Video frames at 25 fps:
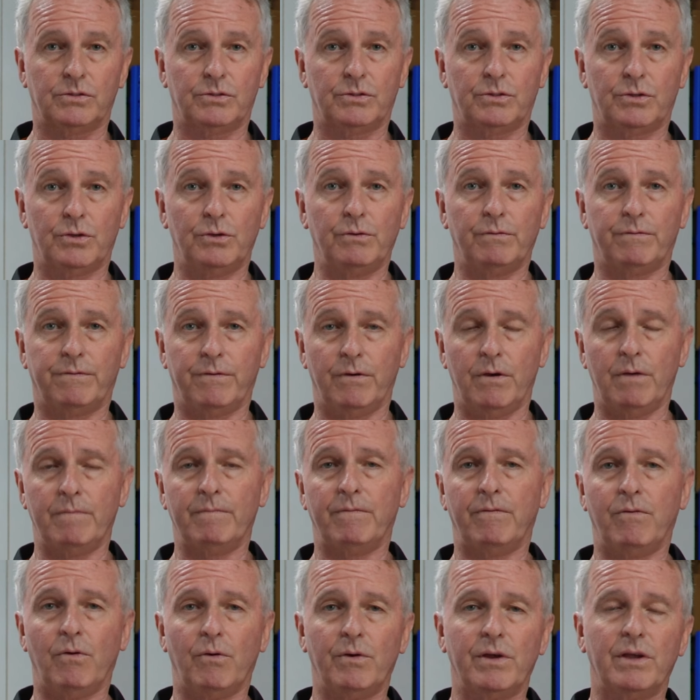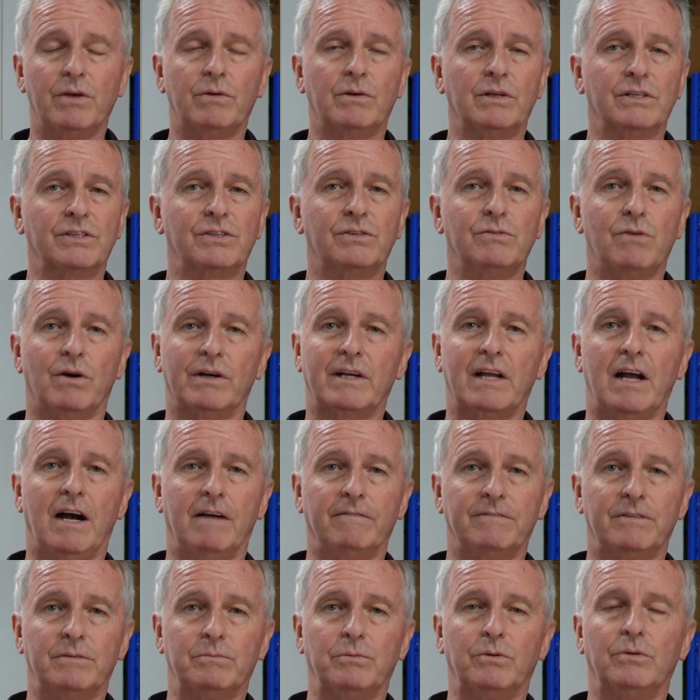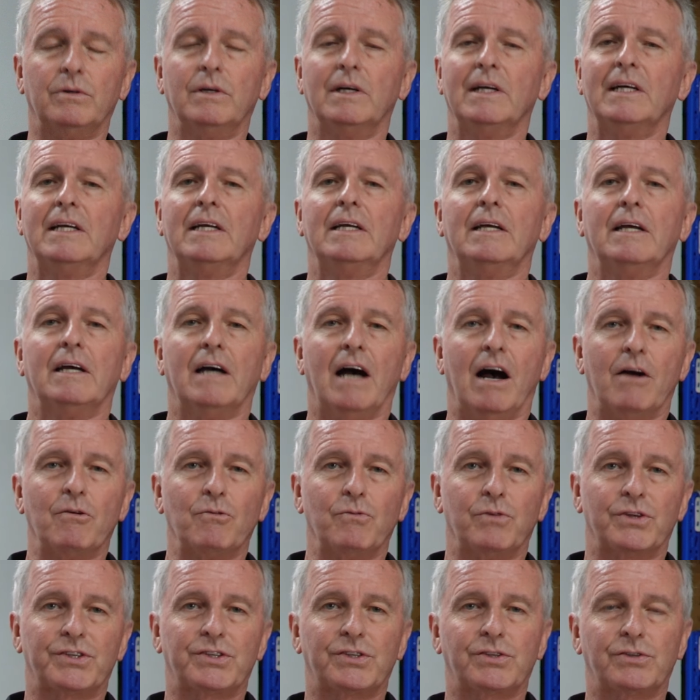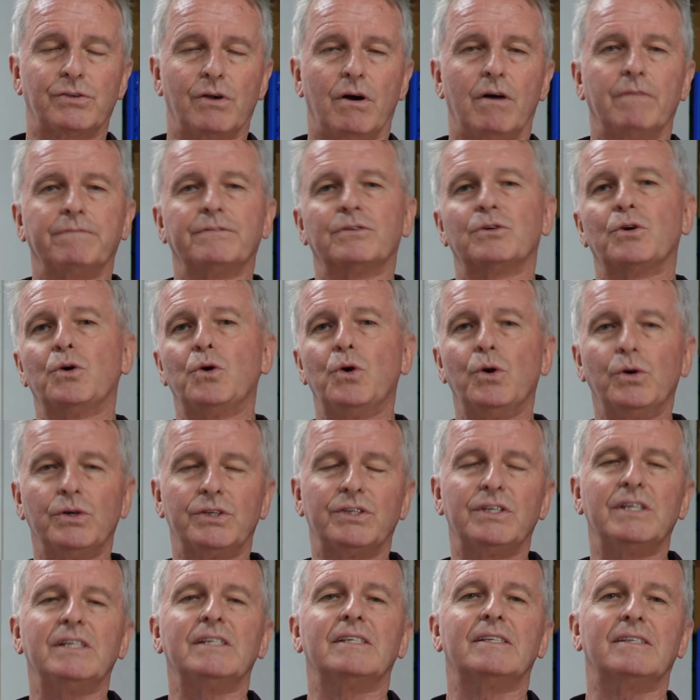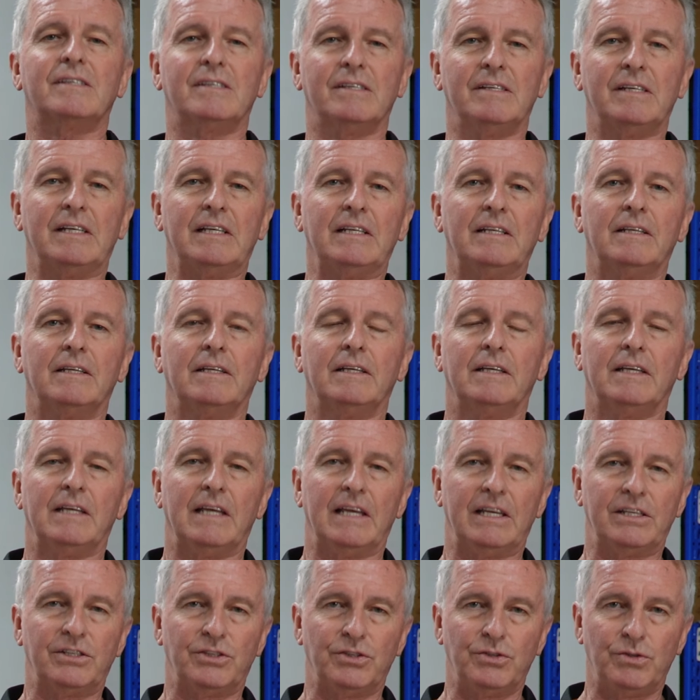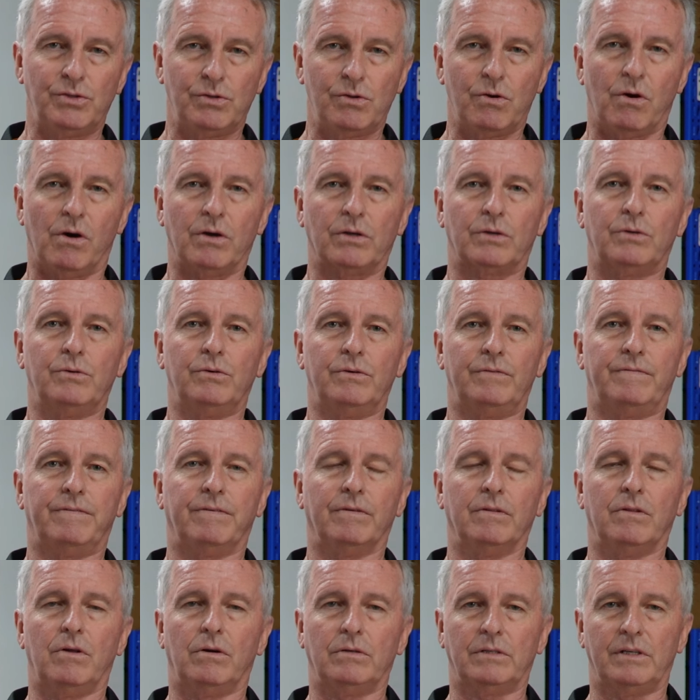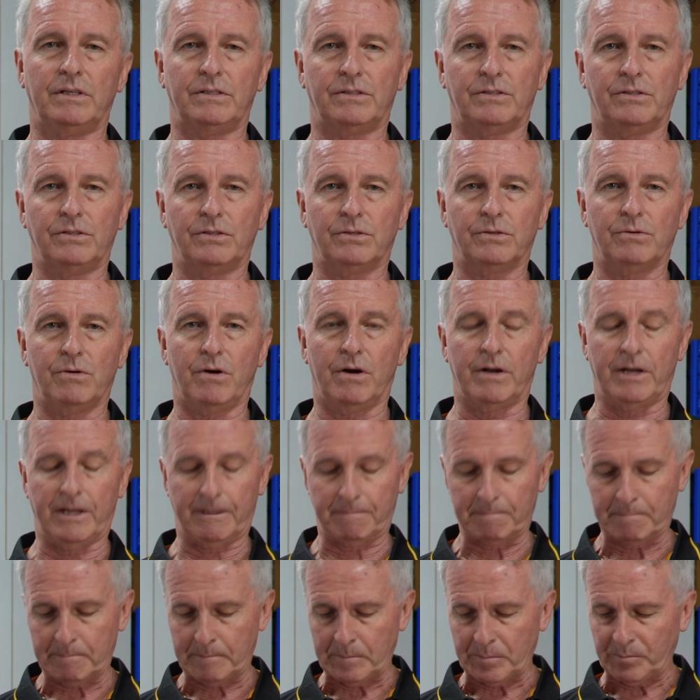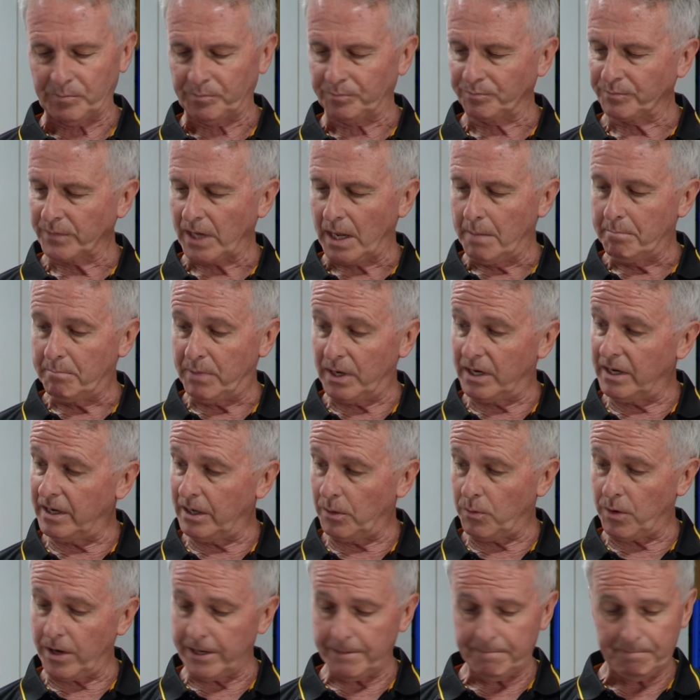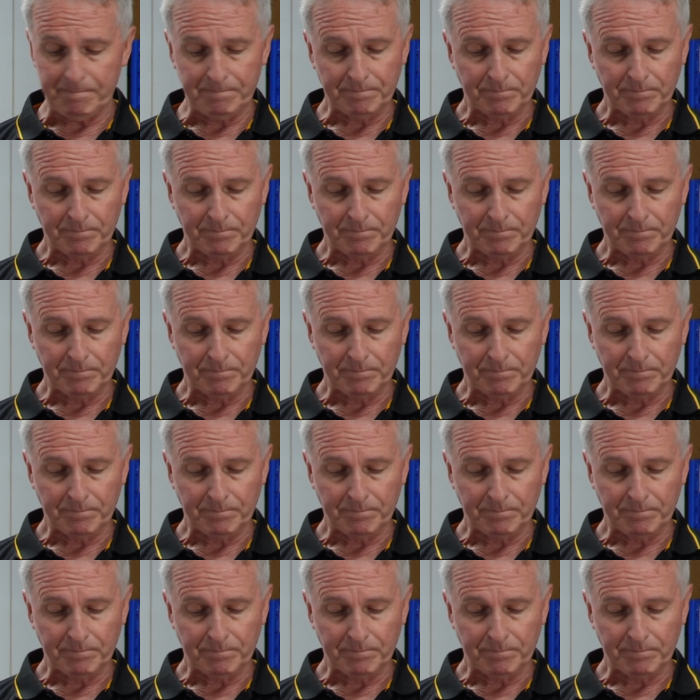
too firm for you and it's not comfortable. A soft, cushy seat is not good for long distance riding. But anyway,